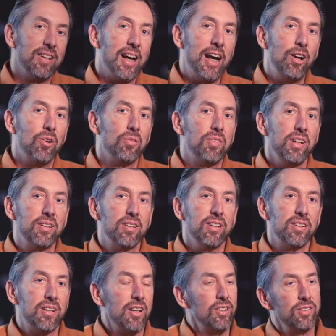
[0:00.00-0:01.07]
I don't think
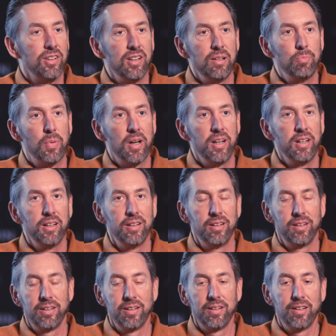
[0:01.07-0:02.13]
that there's
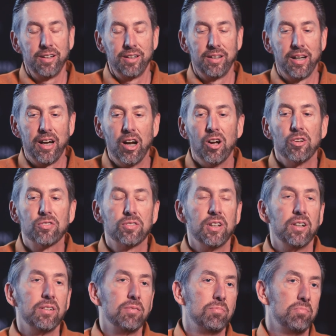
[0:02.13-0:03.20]
anybody else
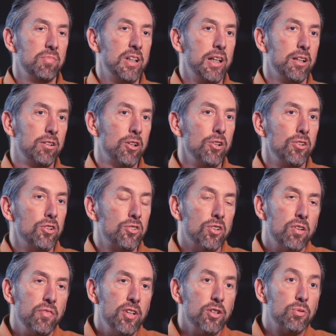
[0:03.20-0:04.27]
that, that could
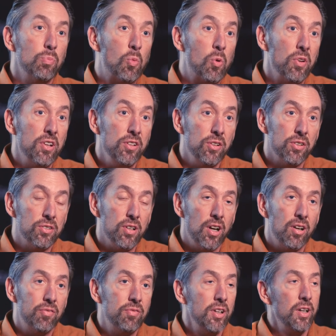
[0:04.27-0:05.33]
deserve this more than
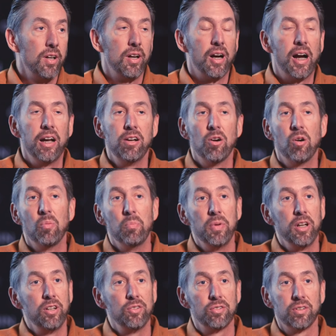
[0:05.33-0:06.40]
yourself. I know it
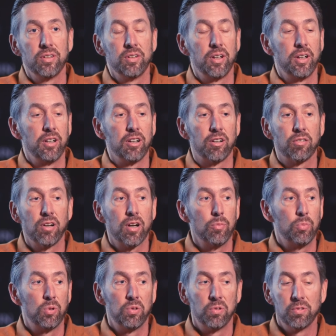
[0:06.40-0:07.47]
means an
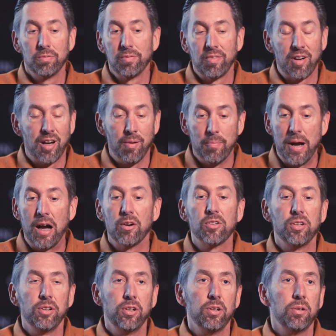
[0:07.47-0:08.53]
incredible amount
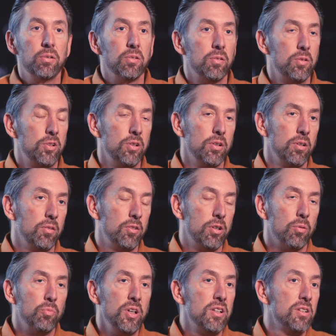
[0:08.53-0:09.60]
to you to,
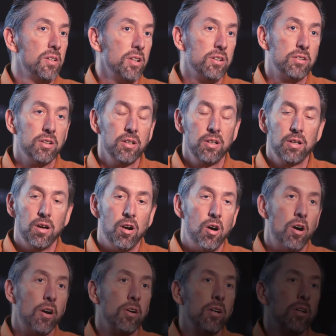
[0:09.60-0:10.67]
to reach this
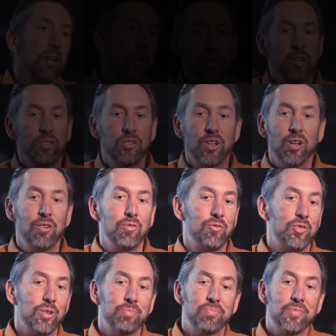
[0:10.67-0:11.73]
honor. So
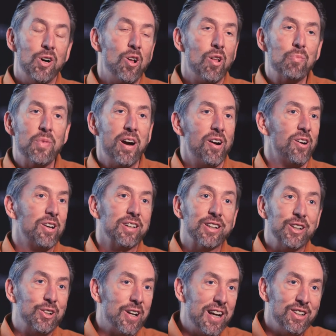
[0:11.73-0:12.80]
from all of my heart,
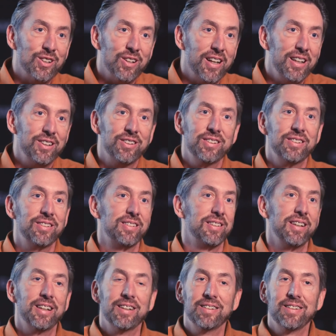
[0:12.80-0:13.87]
congratulations,
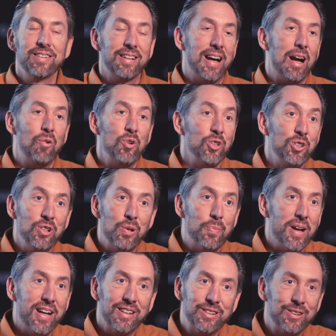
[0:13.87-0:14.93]
and I wish you the
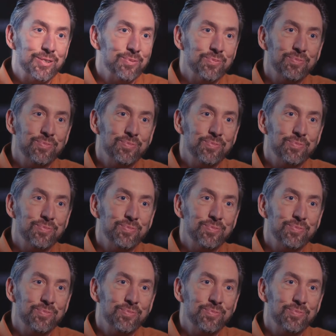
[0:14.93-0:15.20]
best.